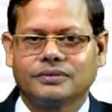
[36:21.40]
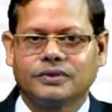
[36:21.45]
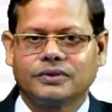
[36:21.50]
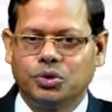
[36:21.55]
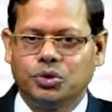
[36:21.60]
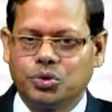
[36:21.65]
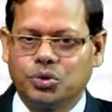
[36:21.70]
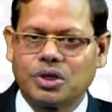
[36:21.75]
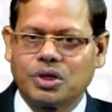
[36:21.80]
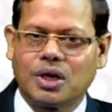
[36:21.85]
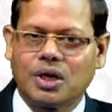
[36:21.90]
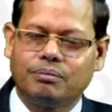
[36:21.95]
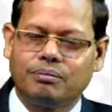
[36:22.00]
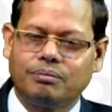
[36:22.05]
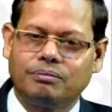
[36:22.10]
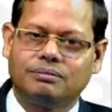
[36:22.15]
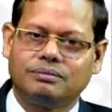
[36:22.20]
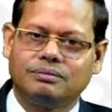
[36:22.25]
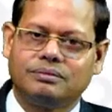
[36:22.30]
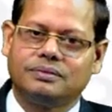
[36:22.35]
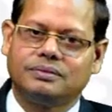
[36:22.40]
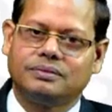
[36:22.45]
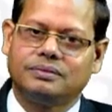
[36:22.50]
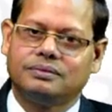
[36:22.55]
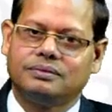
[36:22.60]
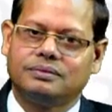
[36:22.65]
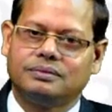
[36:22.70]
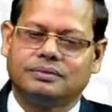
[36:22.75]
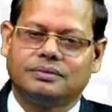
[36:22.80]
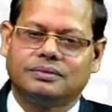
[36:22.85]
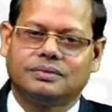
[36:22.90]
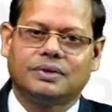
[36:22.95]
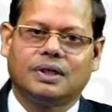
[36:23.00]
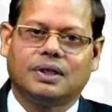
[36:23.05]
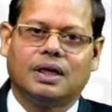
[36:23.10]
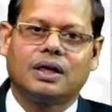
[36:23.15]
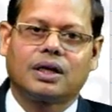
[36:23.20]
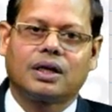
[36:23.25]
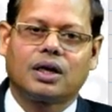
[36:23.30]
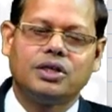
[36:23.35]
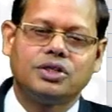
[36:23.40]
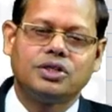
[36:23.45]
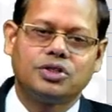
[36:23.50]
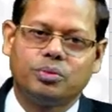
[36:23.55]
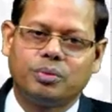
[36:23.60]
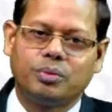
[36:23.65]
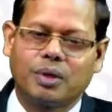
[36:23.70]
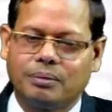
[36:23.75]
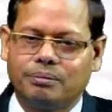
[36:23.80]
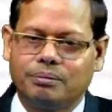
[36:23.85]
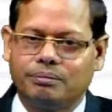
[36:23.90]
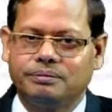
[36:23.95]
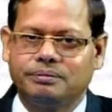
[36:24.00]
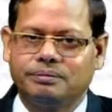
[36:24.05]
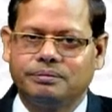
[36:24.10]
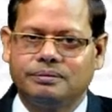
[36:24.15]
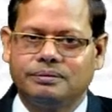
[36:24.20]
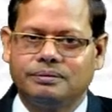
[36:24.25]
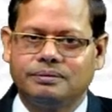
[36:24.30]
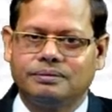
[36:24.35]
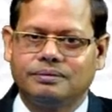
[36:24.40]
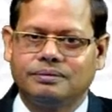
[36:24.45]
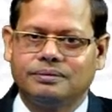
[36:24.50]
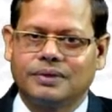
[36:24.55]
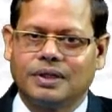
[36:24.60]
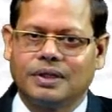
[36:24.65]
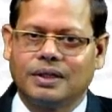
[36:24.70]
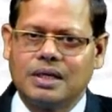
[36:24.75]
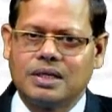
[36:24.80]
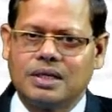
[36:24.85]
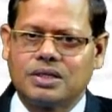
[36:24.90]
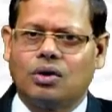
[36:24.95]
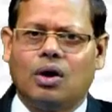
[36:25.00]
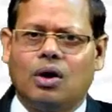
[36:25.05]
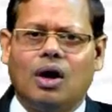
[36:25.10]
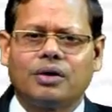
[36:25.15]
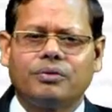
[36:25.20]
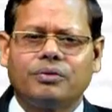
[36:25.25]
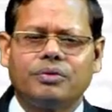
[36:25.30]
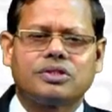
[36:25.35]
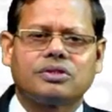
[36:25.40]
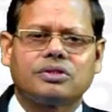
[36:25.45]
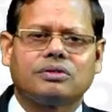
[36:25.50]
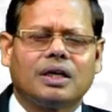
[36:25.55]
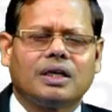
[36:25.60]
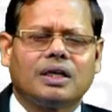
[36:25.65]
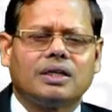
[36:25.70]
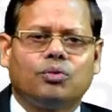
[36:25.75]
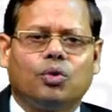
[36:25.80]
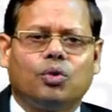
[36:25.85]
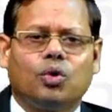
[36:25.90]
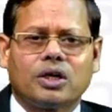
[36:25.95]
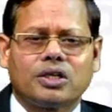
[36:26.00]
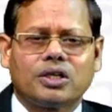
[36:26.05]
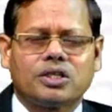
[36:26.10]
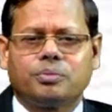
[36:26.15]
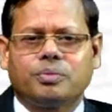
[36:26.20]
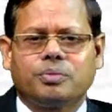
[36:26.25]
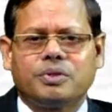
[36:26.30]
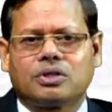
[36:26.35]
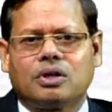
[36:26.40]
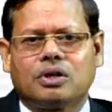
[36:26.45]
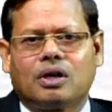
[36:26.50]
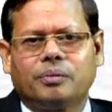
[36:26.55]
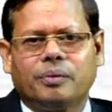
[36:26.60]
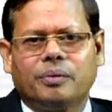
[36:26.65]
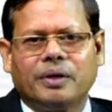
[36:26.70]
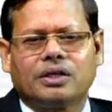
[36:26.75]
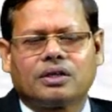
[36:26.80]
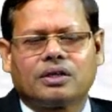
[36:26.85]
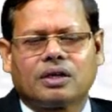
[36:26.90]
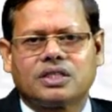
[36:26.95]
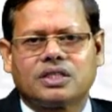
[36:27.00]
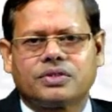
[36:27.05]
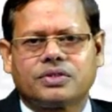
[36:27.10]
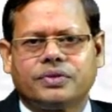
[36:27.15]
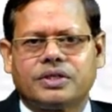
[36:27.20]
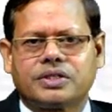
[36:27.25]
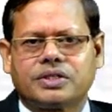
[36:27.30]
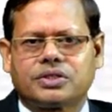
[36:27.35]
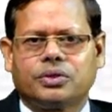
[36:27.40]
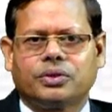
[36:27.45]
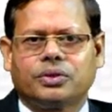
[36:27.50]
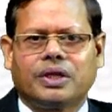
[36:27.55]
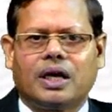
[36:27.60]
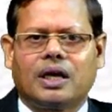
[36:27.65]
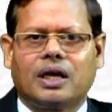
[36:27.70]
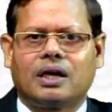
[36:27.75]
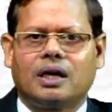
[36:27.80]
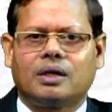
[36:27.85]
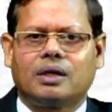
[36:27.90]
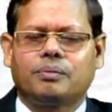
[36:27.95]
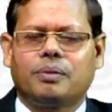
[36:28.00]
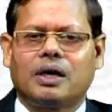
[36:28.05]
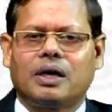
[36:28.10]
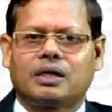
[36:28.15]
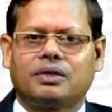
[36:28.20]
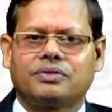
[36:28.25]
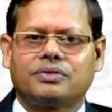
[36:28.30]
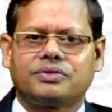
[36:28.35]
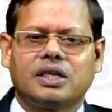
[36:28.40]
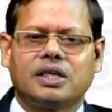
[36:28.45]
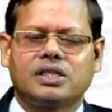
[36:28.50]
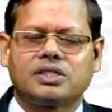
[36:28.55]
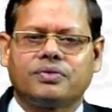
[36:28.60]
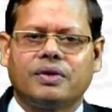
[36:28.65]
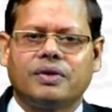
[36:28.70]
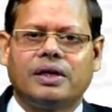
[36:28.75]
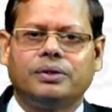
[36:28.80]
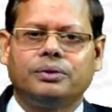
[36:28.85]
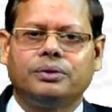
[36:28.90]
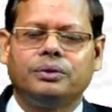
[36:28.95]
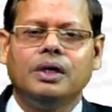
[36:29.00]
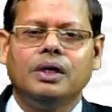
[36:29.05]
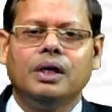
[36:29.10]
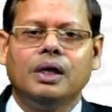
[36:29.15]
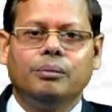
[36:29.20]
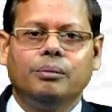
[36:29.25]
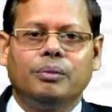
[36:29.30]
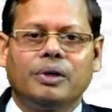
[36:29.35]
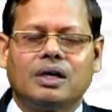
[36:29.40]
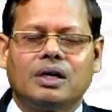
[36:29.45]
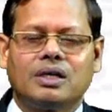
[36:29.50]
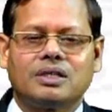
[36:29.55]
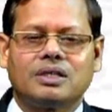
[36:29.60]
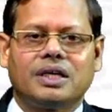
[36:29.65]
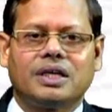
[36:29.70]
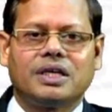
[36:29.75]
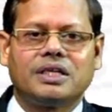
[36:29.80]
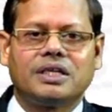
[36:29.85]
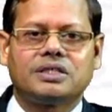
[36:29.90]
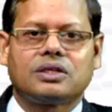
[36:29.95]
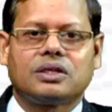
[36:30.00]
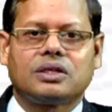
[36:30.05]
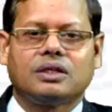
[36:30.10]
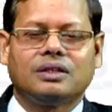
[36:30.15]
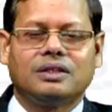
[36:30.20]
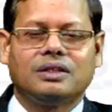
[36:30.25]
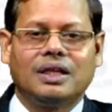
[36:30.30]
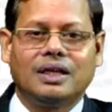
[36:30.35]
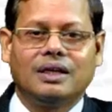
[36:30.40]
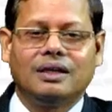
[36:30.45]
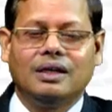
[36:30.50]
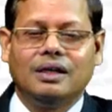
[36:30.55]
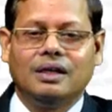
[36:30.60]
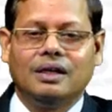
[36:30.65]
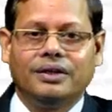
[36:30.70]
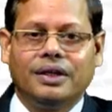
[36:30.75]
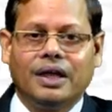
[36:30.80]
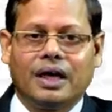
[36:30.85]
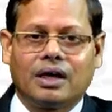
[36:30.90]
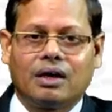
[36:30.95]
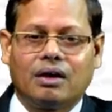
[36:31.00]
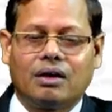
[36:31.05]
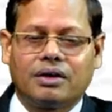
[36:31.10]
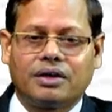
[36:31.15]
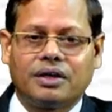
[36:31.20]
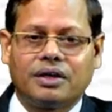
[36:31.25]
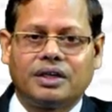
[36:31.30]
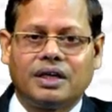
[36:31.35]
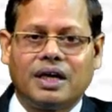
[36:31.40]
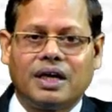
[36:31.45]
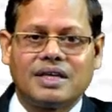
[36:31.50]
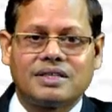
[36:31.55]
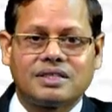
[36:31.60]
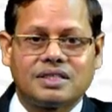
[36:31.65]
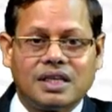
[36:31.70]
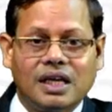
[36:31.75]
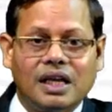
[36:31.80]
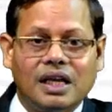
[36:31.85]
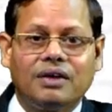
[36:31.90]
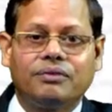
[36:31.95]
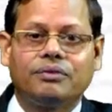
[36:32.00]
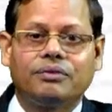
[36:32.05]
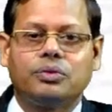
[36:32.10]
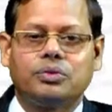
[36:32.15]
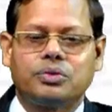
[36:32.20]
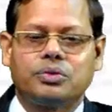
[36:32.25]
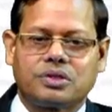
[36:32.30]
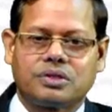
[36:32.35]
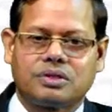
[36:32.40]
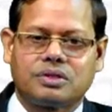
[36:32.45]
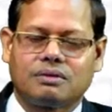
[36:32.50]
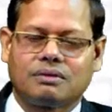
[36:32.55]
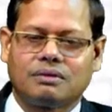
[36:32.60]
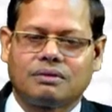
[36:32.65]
used up and consumed up. So, on which there is ownership is not being transferred. So, they are not part of sales value, because there is they are not treated as sale of goods,